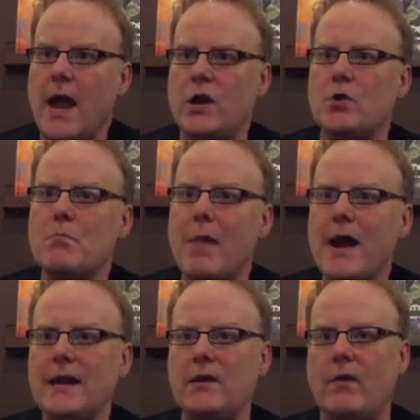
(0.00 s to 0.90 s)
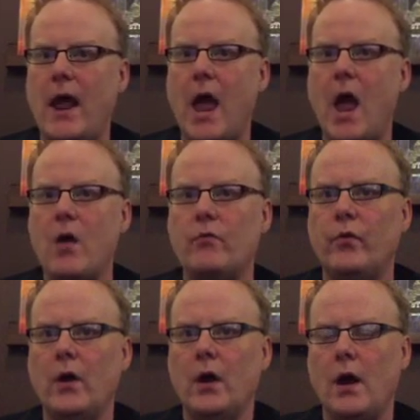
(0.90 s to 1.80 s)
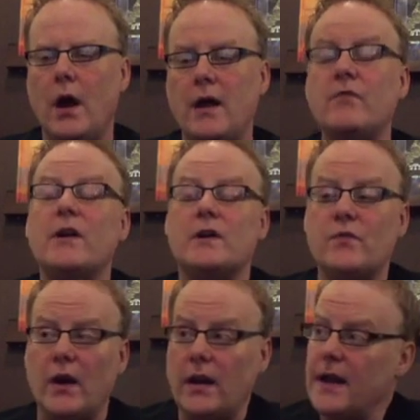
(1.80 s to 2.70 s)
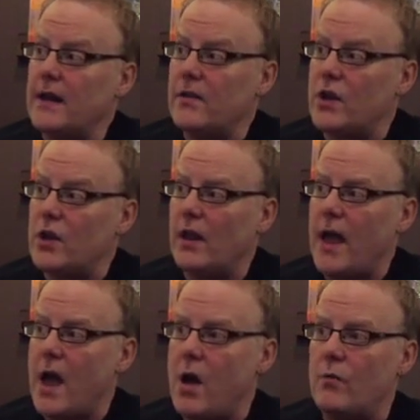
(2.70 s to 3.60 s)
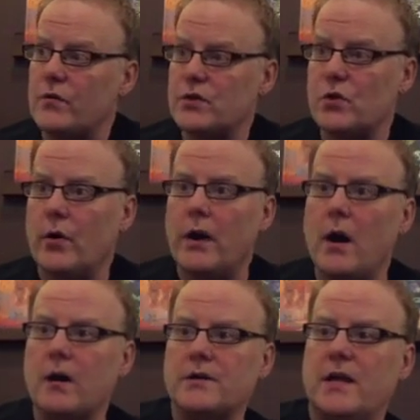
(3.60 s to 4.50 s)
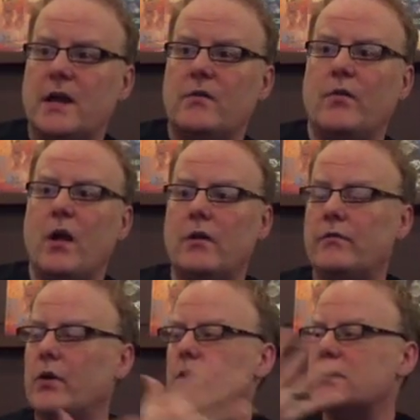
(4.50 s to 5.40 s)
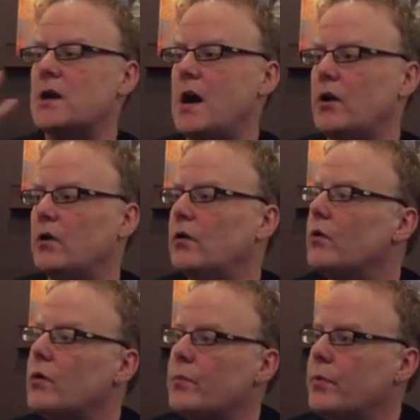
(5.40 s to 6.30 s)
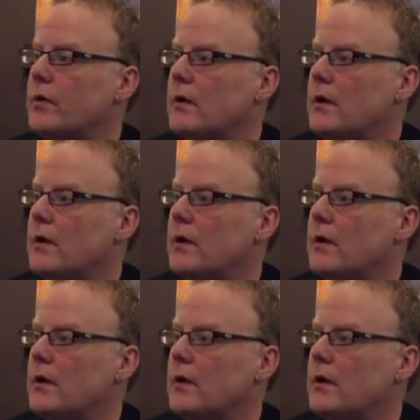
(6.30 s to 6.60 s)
And you might even have, in fact, it's very likely that you'll have story arcs that involve your entire group,